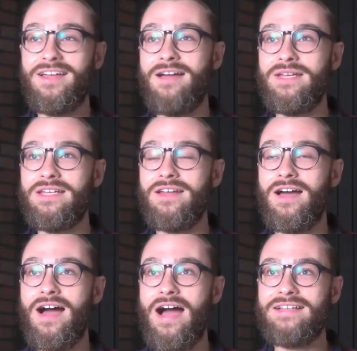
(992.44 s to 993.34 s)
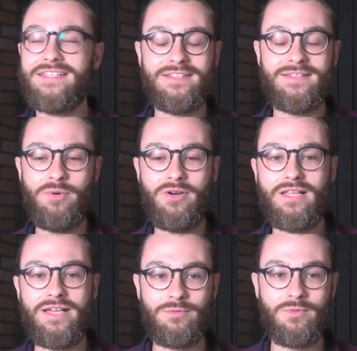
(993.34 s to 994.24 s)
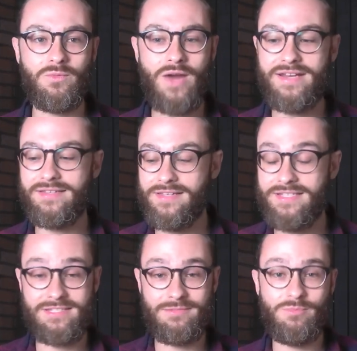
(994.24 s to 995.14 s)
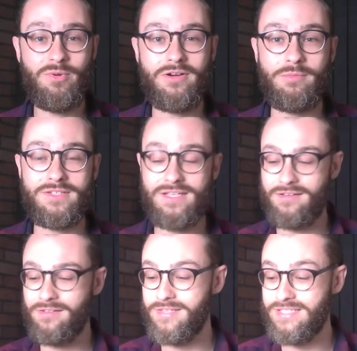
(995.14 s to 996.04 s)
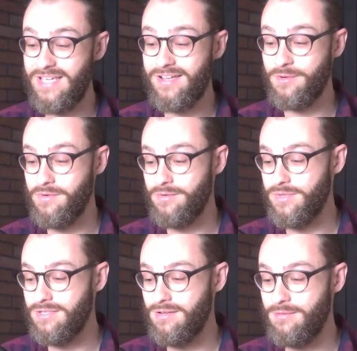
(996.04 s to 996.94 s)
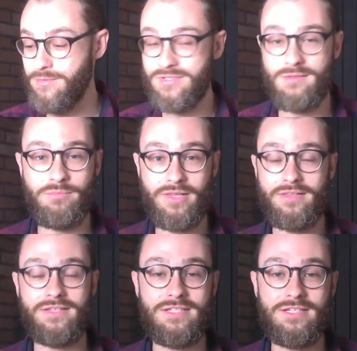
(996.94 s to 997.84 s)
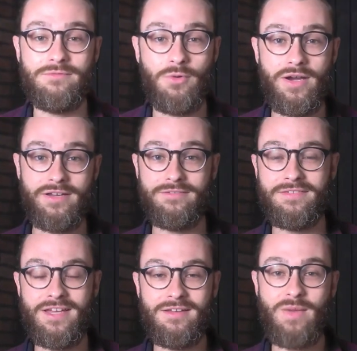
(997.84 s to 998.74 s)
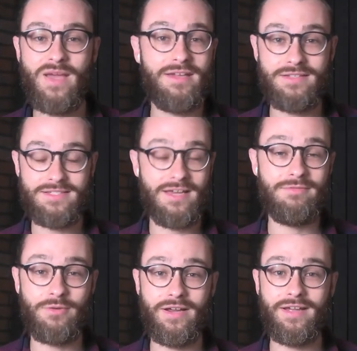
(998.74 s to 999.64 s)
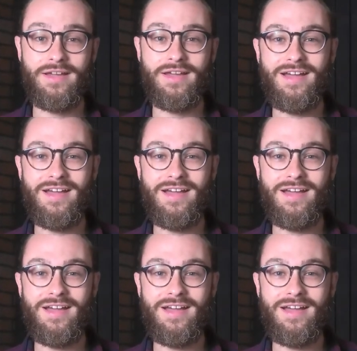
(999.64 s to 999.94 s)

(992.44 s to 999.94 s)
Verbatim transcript: i mean i say in the book like writing this book particularly the second one was almost completely devoid of pain and suffering